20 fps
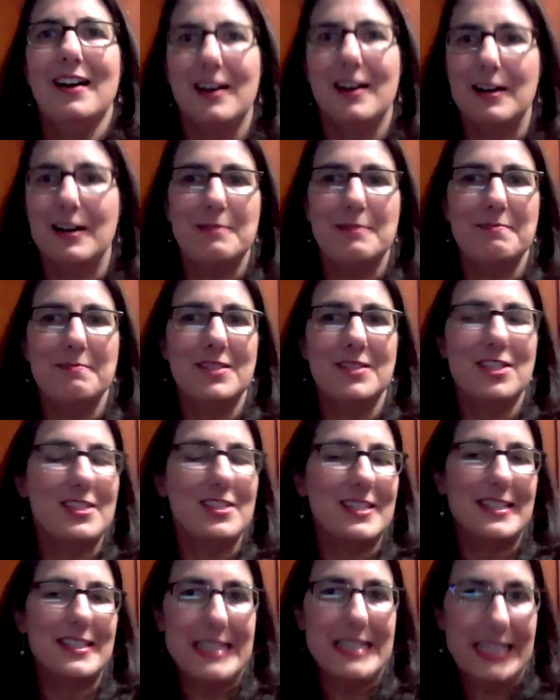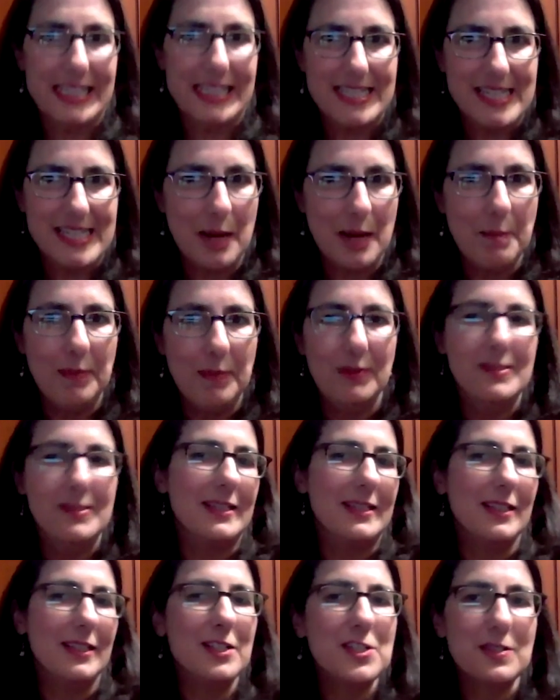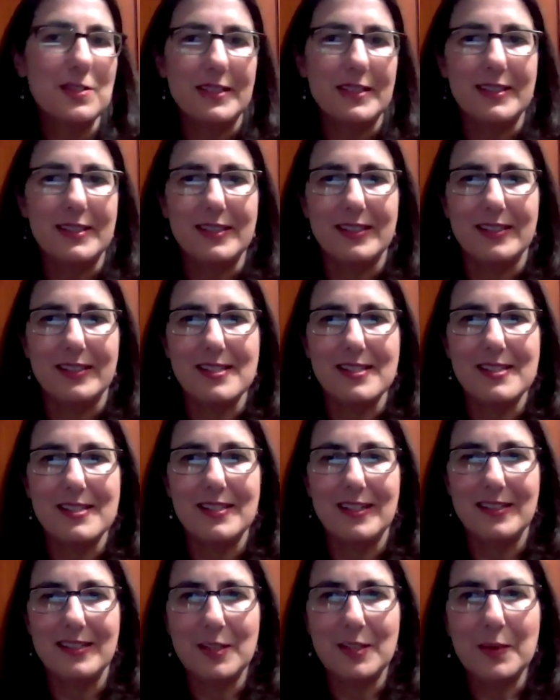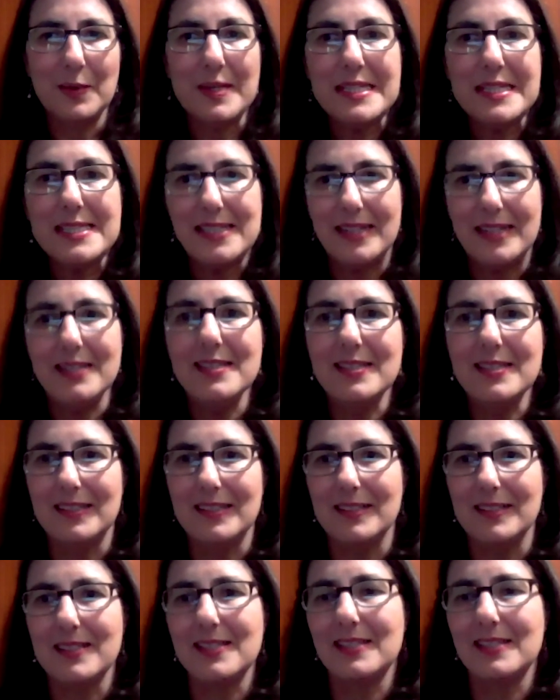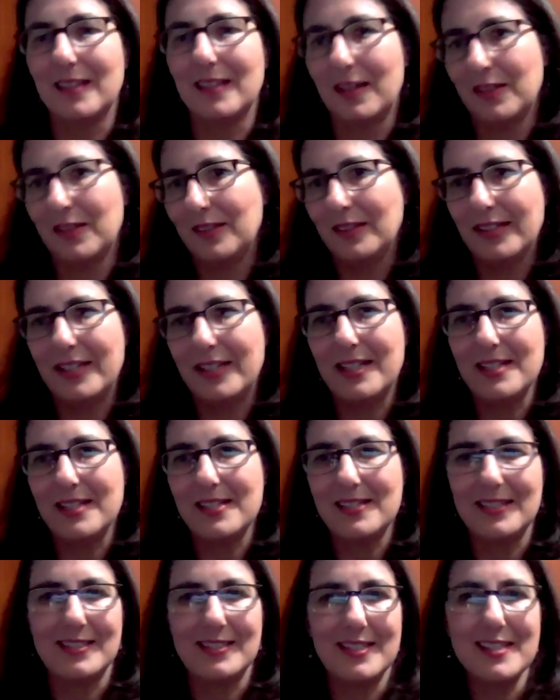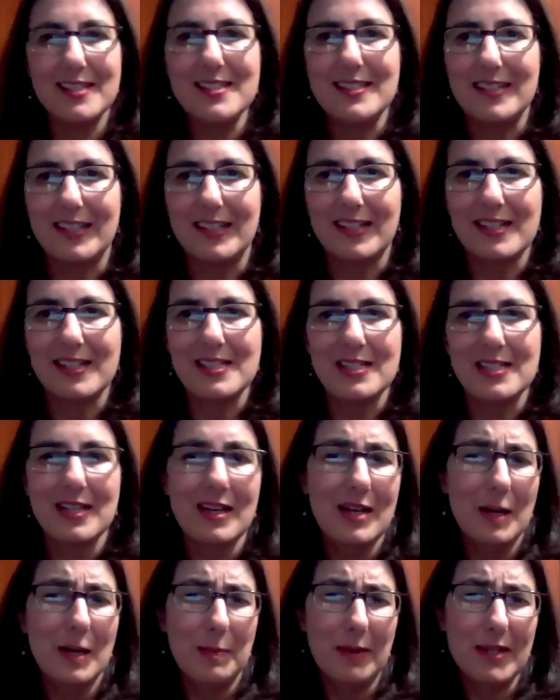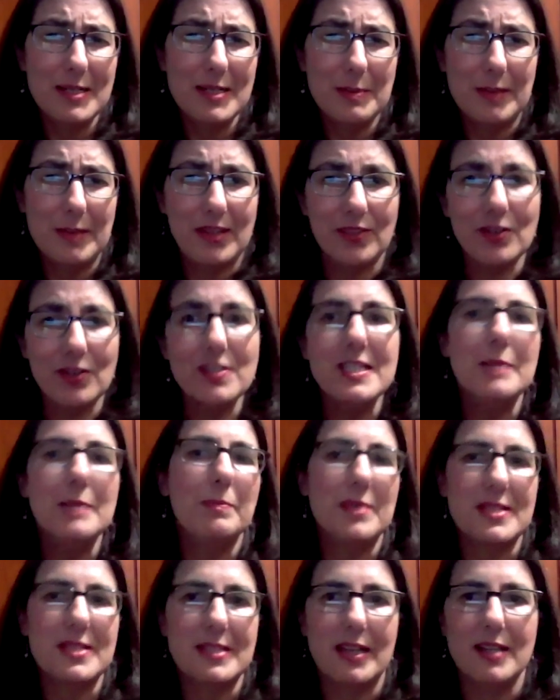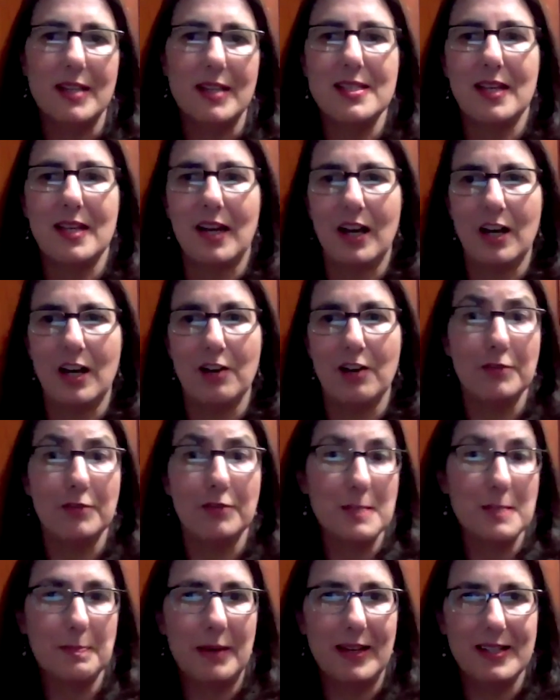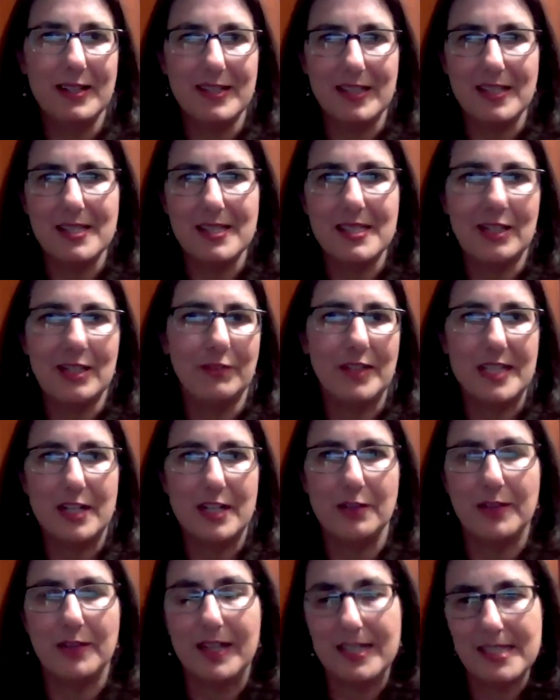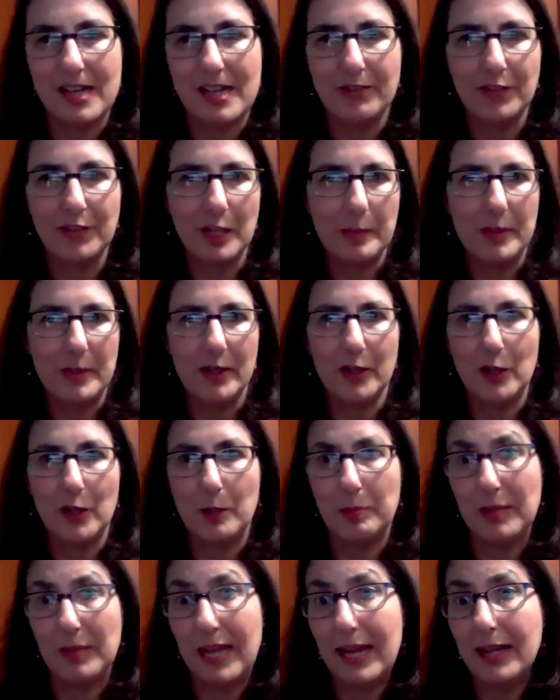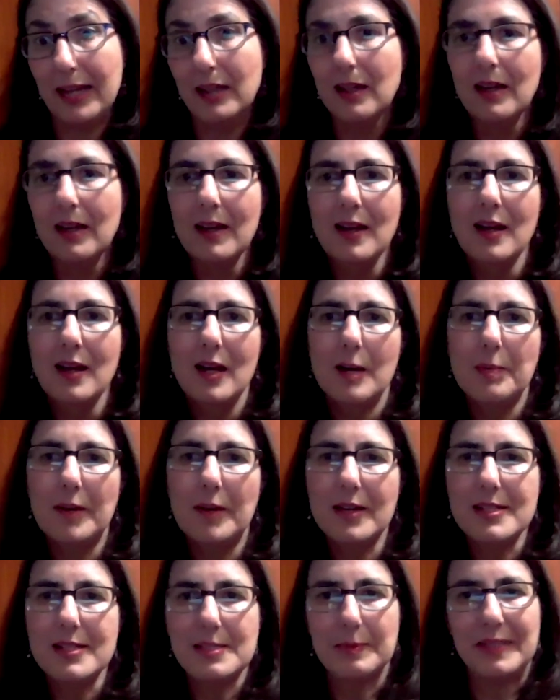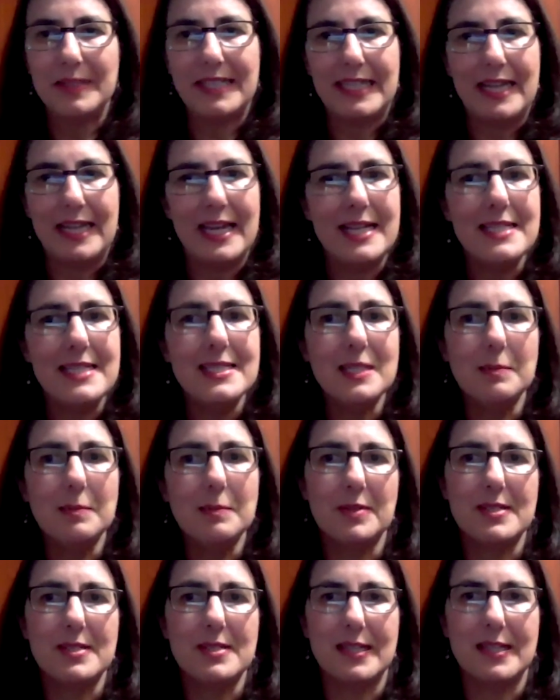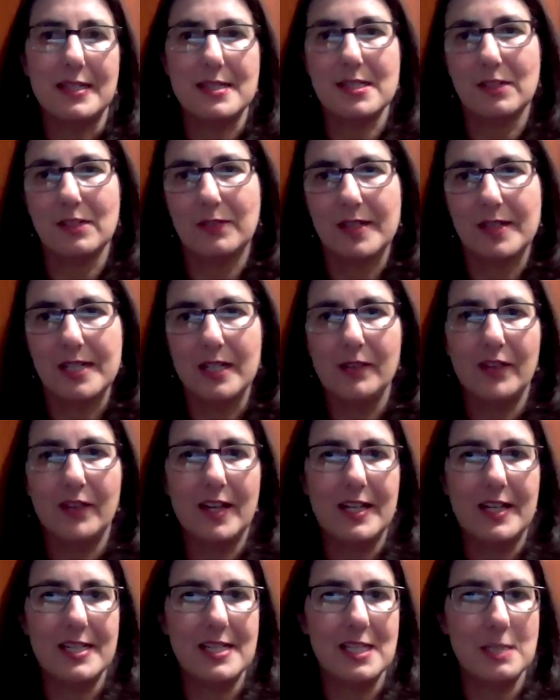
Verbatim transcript: Um, just as an example to illustrate this, in the US Census, uh, the latest statistics, approximately 13% of respondents self identified as African American or Black, approximately 18% self identified as